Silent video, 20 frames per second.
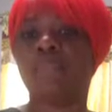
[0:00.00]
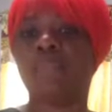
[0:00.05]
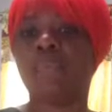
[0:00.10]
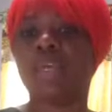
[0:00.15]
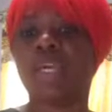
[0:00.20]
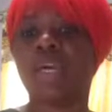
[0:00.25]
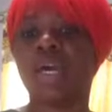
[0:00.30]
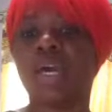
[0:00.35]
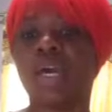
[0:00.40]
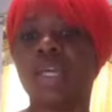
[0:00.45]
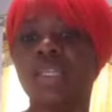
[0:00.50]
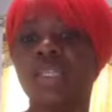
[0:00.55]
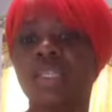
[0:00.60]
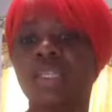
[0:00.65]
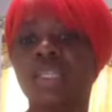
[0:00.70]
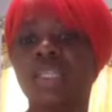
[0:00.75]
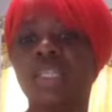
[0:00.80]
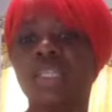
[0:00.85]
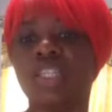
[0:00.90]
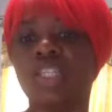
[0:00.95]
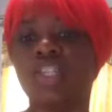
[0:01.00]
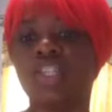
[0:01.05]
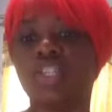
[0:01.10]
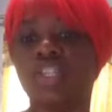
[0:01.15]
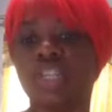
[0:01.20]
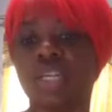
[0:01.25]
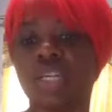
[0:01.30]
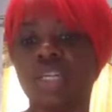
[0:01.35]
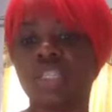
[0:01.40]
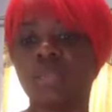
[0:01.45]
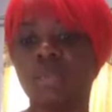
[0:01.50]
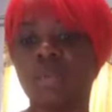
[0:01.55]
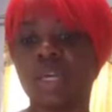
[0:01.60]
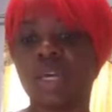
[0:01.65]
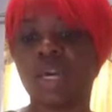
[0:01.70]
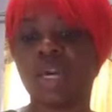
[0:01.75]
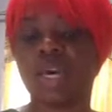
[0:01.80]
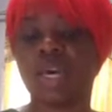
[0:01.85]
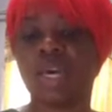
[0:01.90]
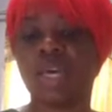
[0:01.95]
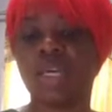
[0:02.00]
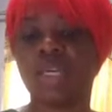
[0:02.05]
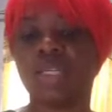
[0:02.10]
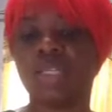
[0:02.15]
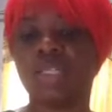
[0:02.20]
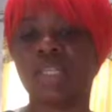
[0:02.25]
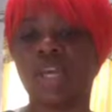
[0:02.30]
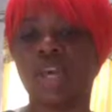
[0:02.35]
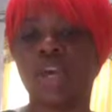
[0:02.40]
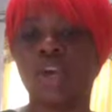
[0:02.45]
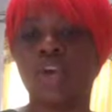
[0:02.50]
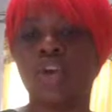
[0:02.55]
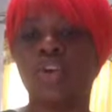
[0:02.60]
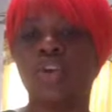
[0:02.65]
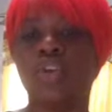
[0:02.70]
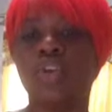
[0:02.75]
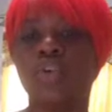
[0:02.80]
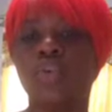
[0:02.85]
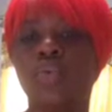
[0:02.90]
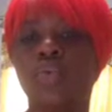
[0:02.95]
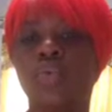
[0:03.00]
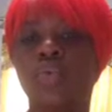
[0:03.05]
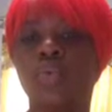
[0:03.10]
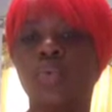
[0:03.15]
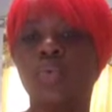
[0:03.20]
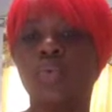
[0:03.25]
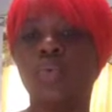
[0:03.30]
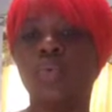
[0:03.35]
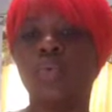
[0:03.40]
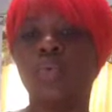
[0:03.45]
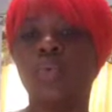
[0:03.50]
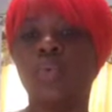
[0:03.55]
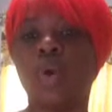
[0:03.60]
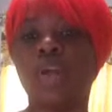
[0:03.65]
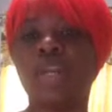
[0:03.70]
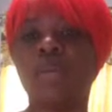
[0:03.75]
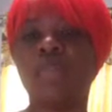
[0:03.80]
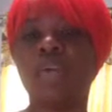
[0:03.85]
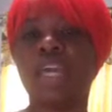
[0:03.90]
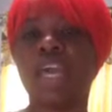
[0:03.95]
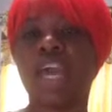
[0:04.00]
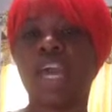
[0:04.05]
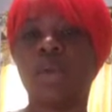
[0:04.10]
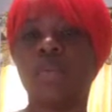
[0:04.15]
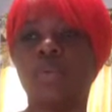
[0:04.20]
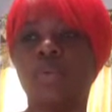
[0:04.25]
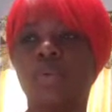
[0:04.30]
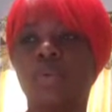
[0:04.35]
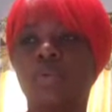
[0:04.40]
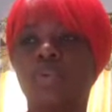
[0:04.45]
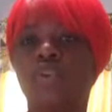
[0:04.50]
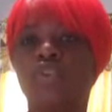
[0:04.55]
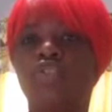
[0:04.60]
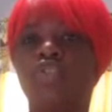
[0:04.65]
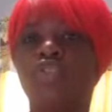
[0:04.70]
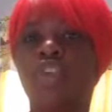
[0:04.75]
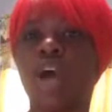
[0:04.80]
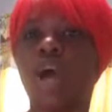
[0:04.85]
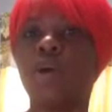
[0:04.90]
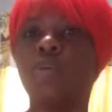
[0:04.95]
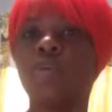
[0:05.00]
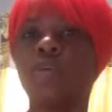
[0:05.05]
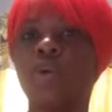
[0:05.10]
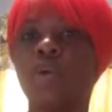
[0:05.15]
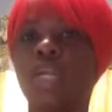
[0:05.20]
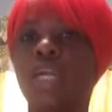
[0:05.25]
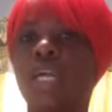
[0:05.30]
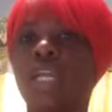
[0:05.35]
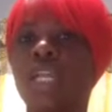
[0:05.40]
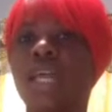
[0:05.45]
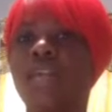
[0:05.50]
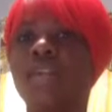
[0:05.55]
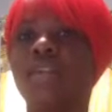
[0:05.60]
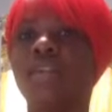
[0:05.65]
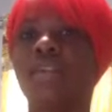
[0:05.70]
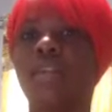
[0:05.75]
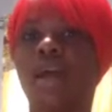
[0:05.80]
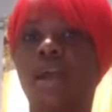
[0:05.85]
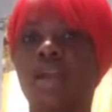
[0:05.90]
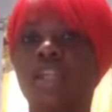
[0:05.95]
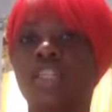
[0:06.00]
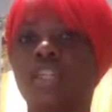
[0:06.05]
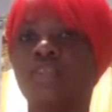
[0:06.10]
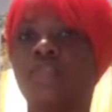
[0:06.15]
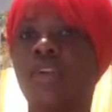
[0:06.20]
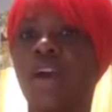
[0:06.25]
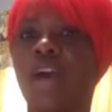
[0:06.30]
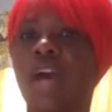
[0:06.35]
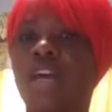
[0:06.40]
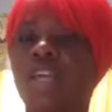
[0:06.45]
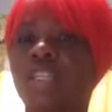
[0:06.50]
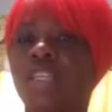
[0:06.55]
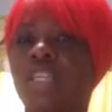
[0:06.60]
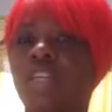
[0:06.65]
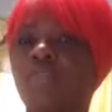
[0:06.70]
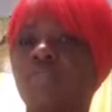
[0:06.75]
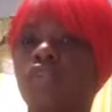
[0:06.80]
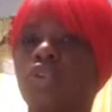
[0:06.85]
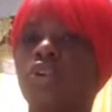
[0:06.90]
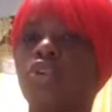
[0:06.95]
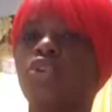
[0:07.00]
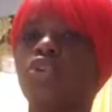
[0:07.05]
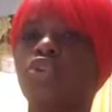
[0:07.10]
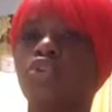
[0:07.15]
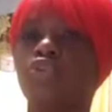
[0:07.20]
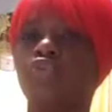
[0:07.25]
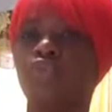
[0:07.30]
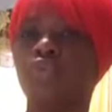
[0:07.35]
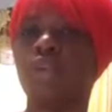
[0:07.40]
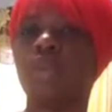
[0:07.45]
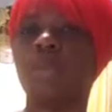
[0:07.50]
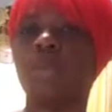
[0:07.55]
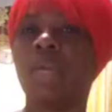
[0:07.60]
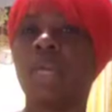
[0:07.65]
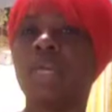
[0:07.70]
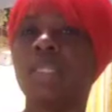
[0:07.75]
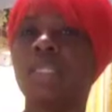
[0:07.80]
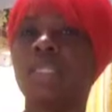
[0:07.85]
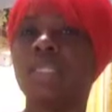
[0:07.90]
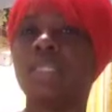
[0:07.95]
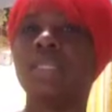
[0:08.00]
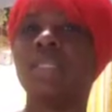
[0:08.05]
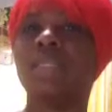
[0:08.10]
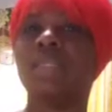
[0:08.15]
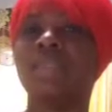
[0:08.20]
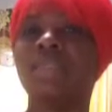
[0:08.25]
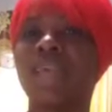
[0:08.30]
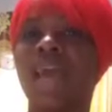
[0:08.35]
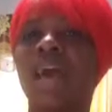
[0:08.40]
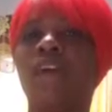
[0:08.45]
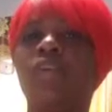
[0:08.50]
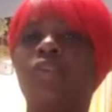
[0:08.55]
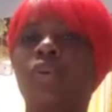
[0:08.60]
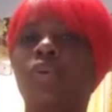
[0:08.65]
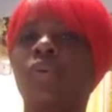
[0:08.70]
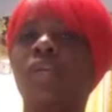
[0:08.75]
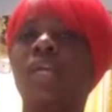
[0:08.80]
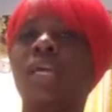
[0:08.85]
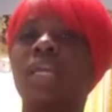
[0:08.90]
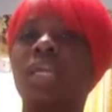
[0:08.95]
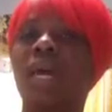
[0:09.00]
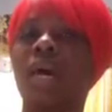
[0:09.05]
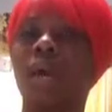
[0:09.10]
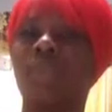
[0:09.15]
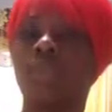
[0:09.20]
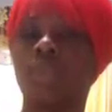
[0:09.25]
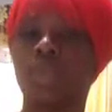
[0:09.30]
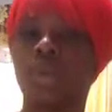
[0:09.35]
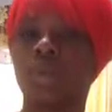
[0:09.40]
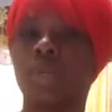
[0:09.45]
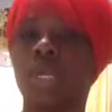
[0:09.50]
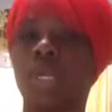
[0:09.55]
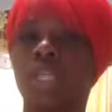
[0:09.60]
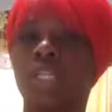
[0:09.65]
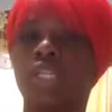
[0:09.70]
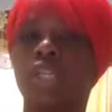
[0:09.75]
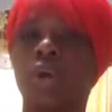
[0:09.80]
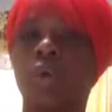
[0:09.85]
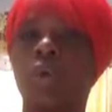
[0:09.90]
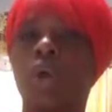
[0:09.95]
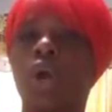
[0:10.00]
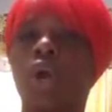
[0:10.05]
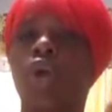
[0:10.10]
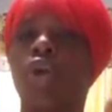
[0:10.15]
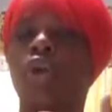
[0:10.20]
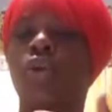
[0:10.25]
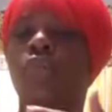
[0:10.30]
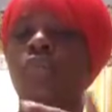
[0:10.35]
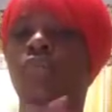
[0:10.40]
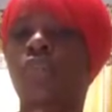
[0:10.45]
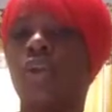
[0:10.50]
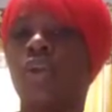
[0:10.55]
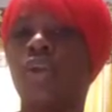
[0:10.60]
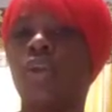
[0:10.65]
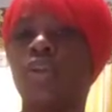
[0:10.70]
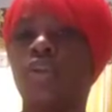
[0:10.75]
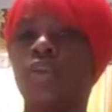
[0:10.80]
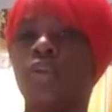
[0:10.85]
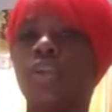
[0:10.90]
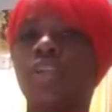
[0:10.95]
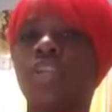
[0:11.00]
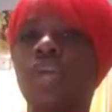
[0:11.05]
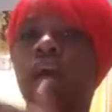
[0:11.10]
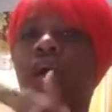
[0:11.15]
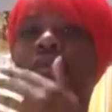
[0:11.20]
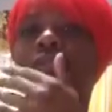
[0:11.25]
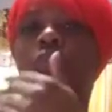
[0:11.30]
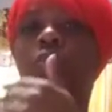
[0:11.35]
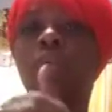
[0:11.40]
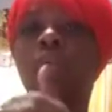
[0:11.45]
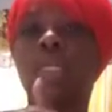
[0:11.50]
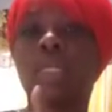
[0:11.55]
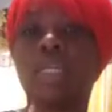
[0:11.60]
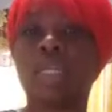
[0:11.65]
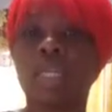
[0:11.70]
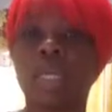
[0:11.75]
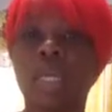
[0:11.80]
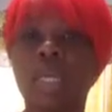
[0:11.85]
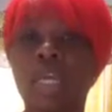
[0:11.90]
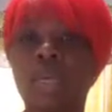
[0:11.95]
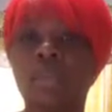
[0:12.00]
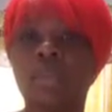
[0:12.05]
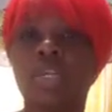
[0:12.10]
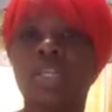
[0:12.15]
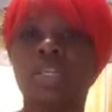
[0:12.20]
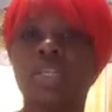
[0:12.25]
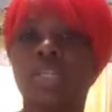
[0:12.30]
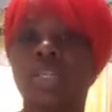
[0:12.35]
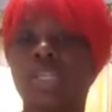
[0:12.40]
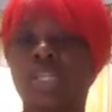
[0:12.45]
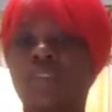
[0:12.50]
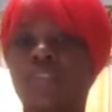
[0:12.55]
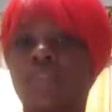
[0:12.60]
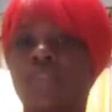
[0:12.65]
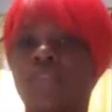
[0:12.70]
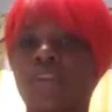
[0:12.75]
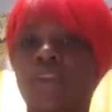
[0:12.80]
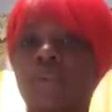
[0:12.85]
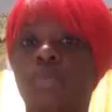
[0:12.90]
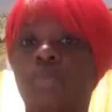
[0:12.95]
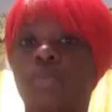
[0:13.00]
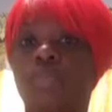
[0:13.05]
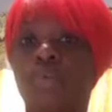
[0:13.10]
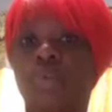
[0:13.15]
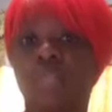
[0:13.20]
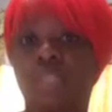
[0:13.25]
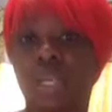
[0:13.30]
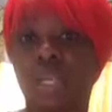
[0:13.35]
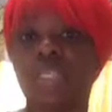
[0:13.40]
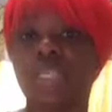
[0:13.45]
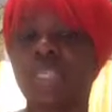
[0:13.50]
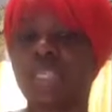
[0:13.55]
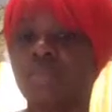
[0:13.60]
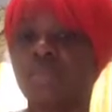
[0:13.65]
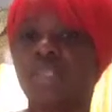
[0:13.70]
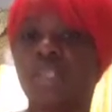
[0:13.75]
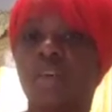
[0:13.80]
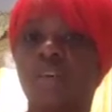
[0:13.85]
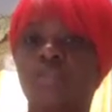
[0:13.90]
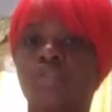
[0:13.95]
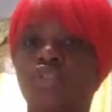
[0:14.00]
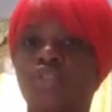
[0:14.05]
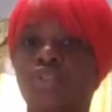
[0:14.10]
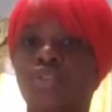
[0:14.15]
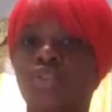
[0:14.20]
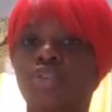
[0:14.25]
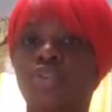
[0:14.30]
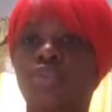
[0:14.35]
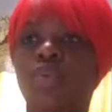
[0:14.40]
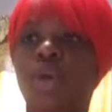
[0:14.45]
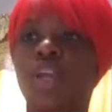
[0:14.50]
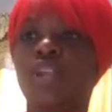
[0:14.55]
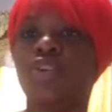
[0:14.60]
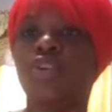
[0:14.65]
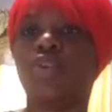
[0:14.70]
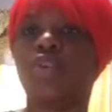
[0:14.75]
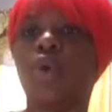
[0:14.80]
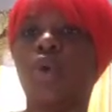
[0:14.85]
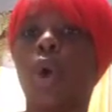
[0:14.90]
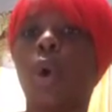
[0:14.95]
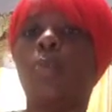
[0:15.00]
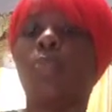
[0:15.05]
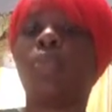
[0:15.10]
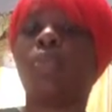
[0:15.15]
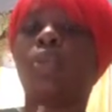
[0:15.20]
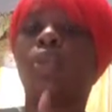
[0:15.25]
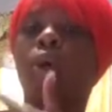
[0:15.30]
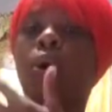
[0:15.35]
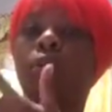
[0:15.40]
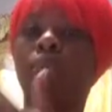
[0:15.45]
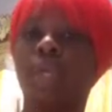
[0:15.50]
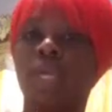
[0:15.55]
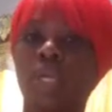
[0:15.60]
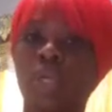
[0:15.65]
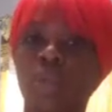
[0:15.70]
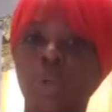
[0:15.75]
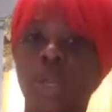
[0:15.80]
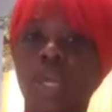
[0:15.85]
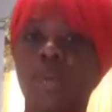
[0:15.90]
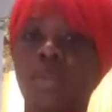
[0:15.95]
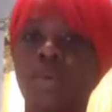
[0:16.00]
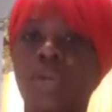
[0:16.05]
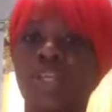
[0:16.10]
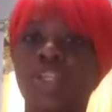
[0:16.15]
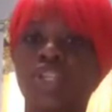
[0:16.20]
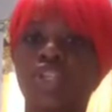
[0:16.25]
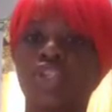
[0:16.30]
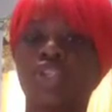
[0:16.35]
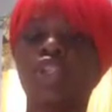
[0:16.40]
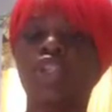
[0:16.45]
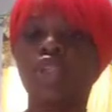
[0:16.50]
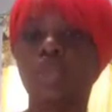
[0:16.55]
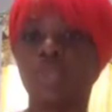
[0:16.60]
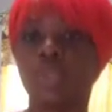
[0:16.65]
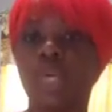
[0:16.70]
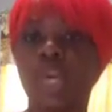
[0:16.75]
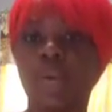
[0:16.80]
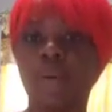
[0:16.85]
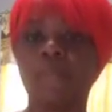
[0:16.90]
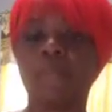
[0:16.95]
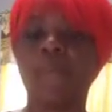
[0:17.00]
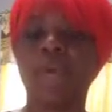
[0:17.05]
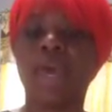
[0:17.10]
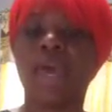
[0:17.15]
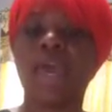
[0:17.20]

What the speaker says: because this is just because you want to be able, you're downloading a lot of large files. Even though you're streaming, it's still downloading and uploading. So you're downloading their images if they're presenting themselves to you, and you're uploading your image to them,